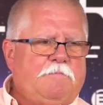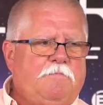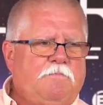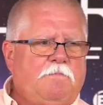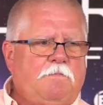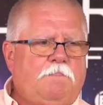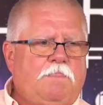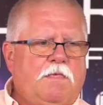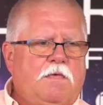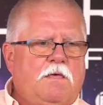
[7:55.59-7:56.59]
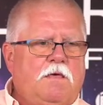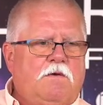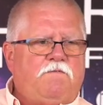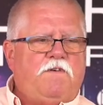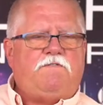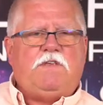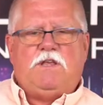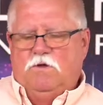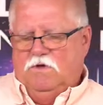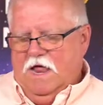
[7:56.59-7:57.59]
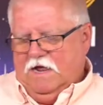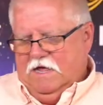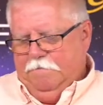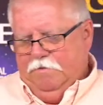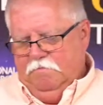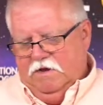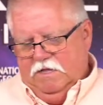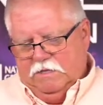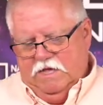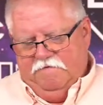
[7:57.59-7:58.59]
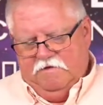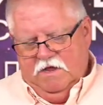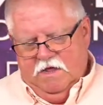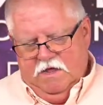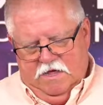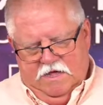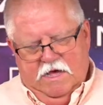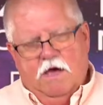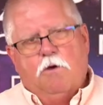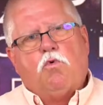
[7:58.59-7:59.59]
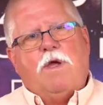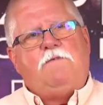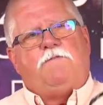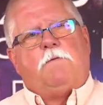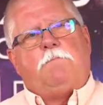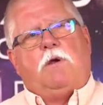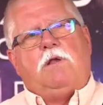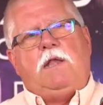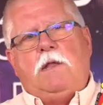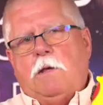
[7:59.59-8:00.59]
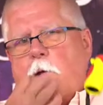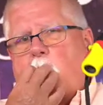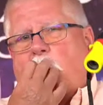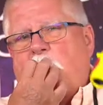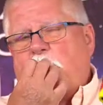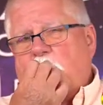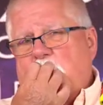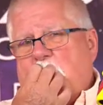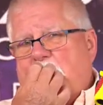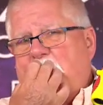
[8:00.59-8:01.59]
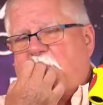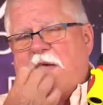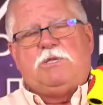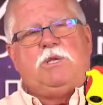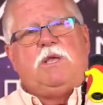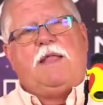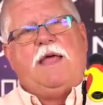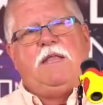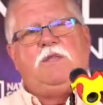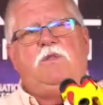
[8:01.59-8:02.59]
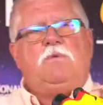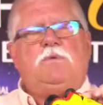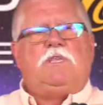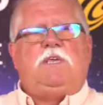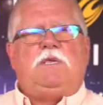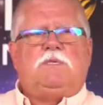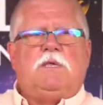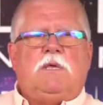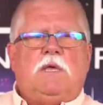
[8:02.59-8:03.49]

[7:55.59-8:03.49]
52. 52. Got a couple of minutes left. Uh, great for birding, great for astronomy. I've actually gone out and used these